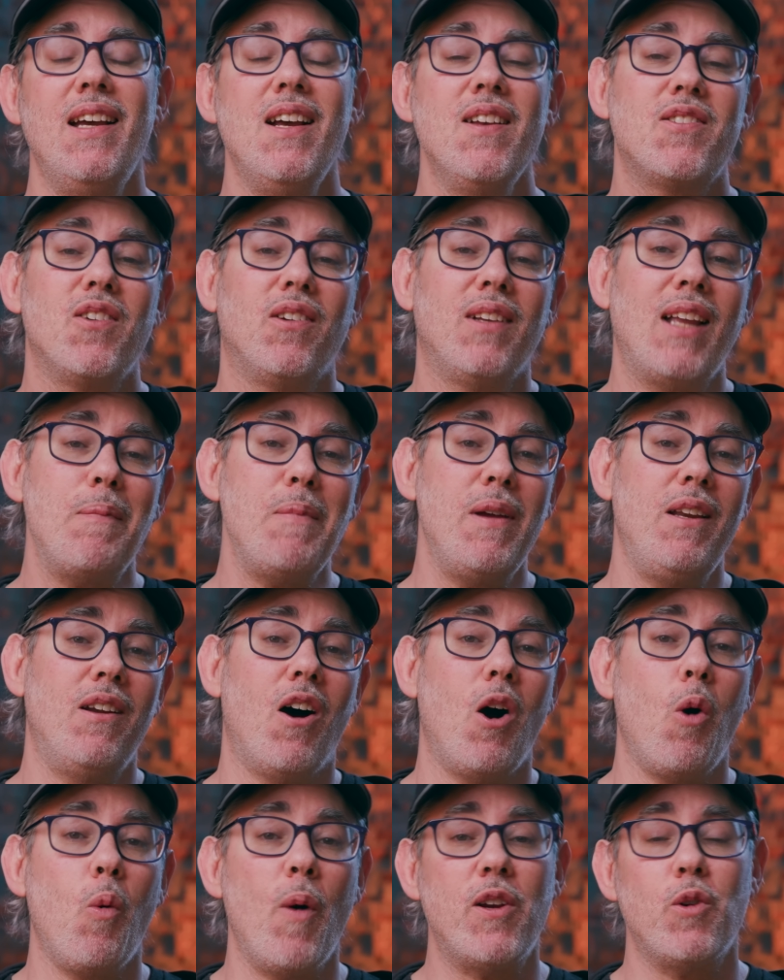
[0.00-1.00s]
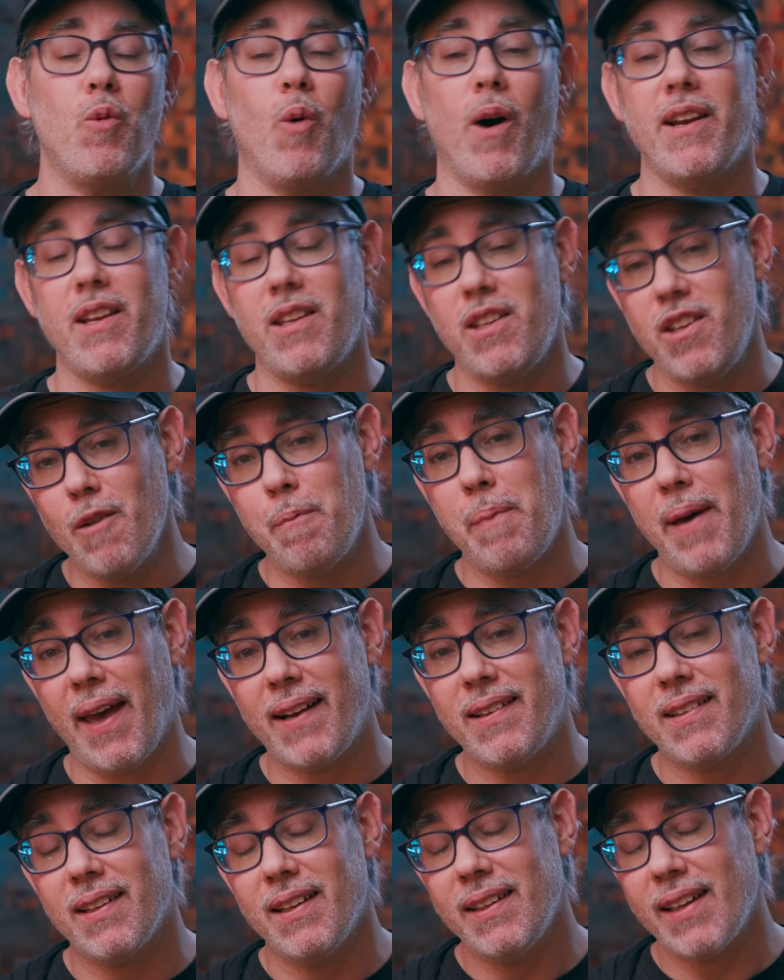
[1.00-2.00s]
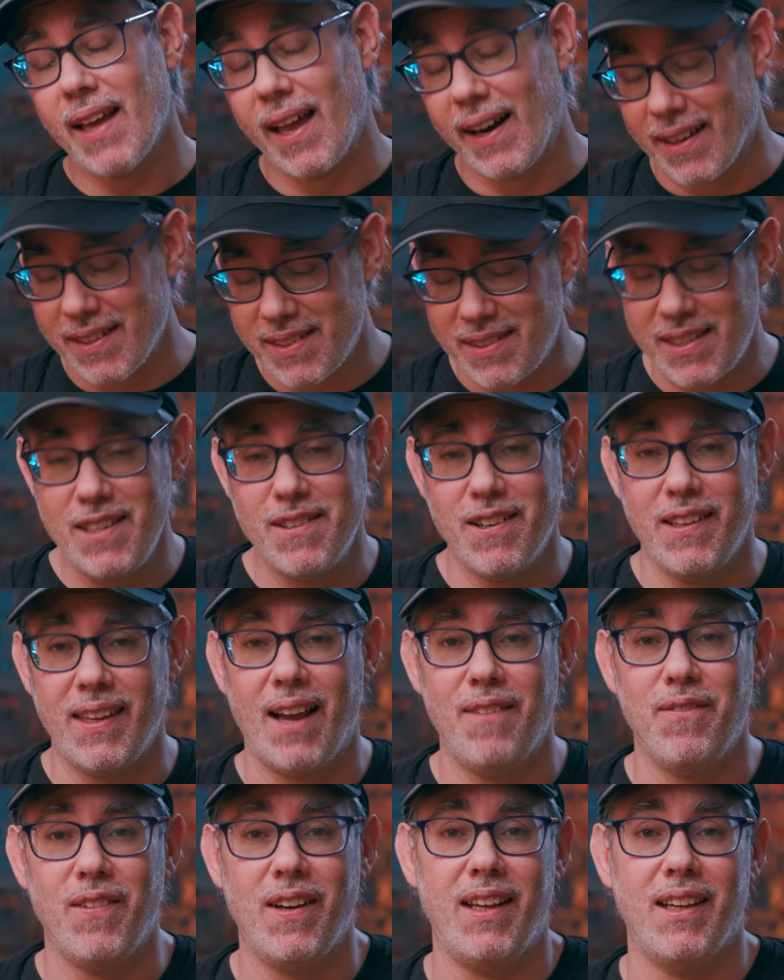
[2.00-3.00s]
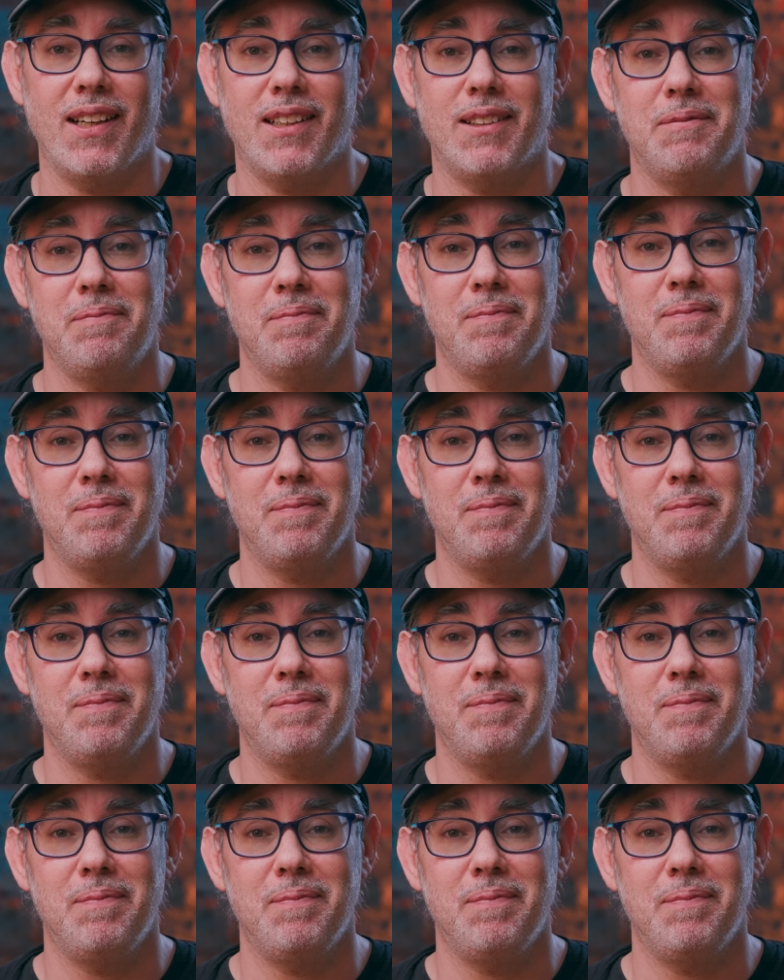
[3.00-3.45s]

So let me know which one you picked, and I'll see you in that video.